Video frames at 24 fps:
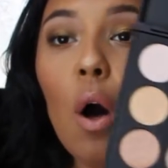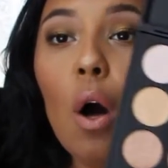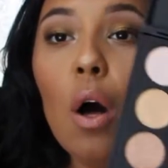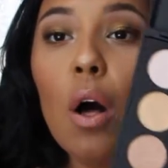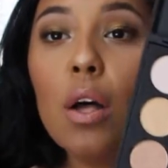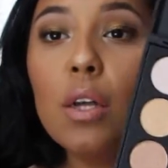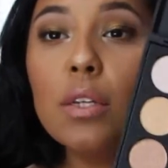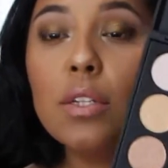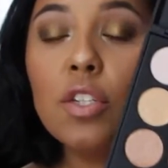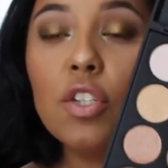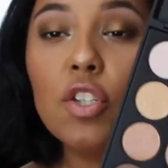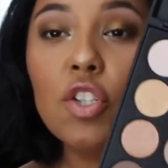
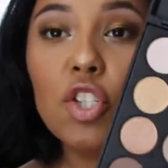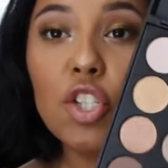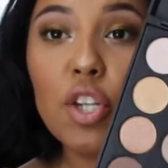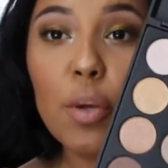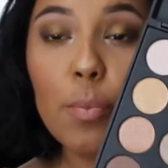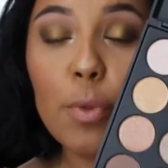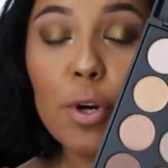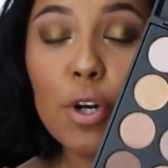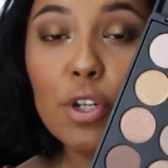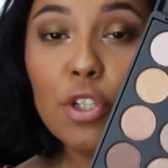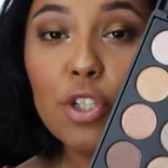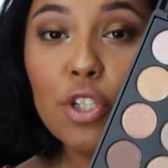all
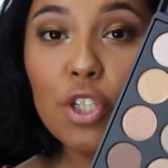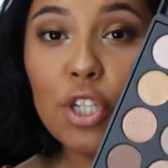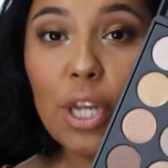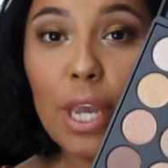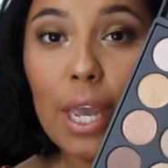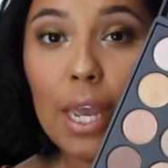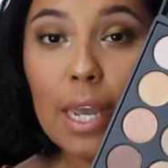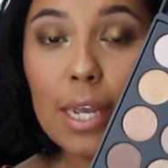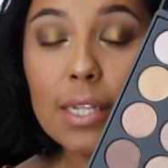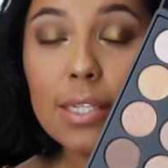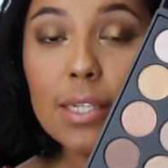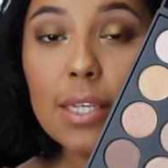shimmer
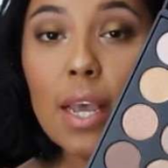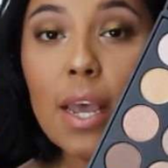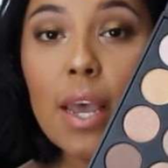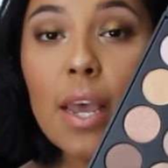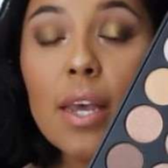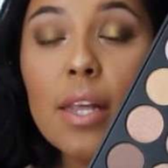shades.